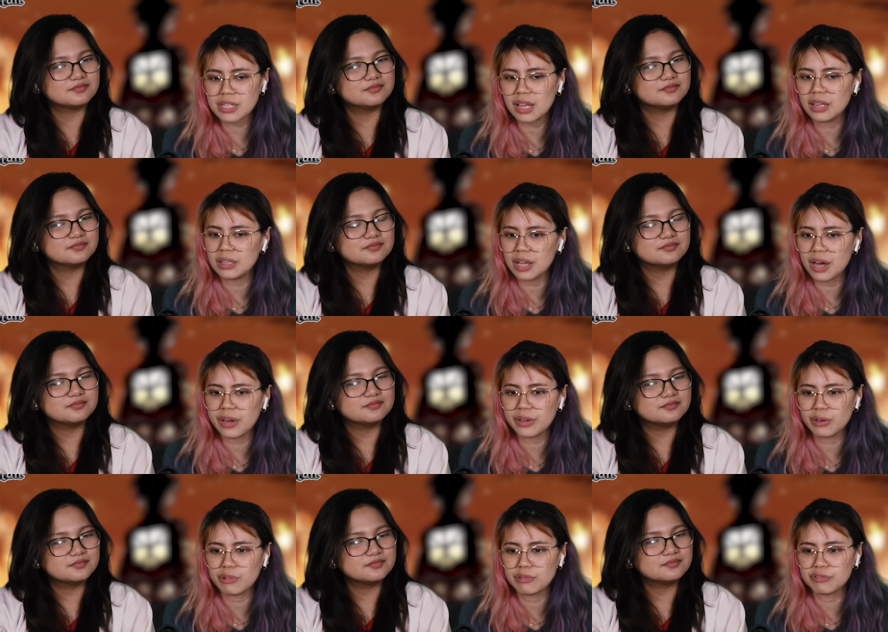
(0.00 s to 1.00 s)
Speaker 1: lot of
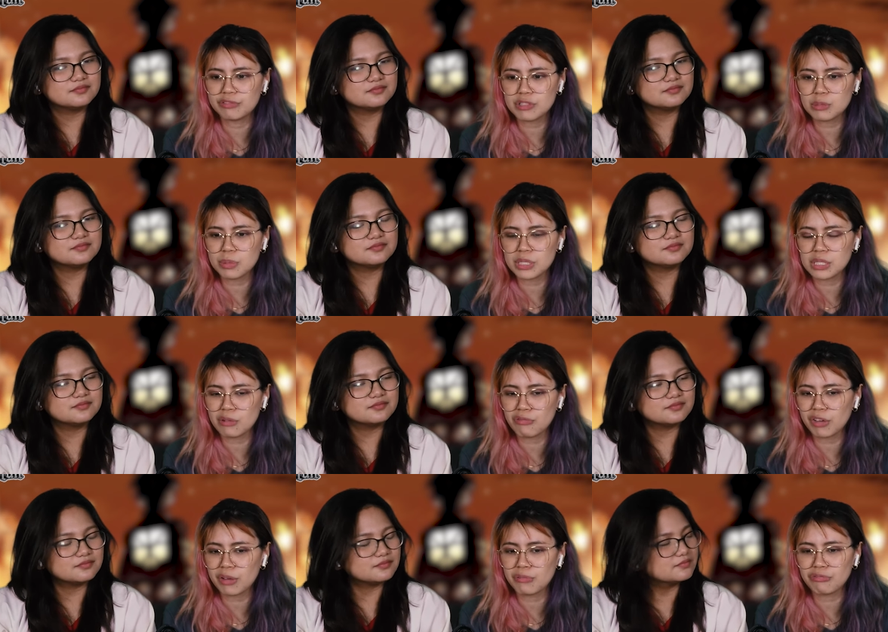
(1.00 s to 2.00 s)
specific
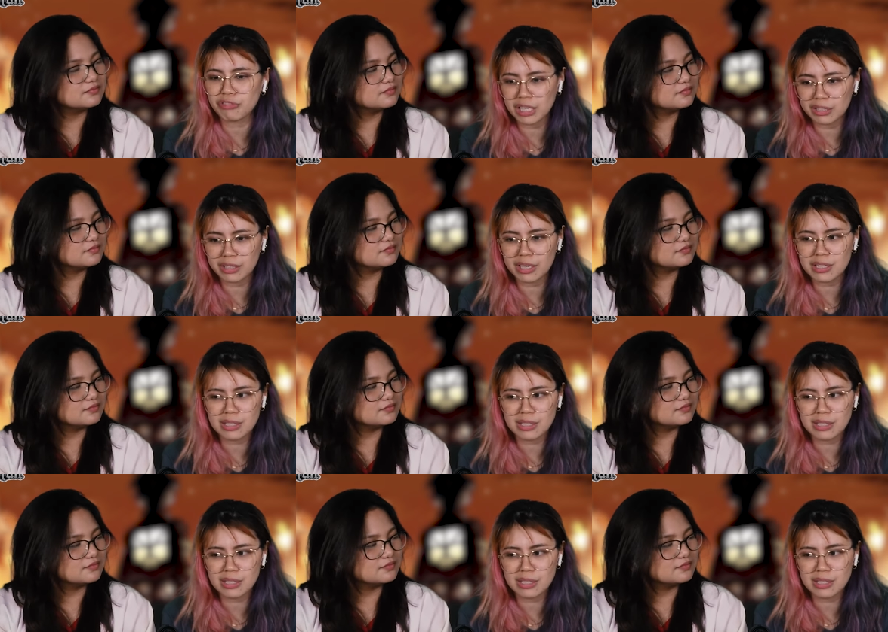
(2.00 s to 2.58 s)
feelings in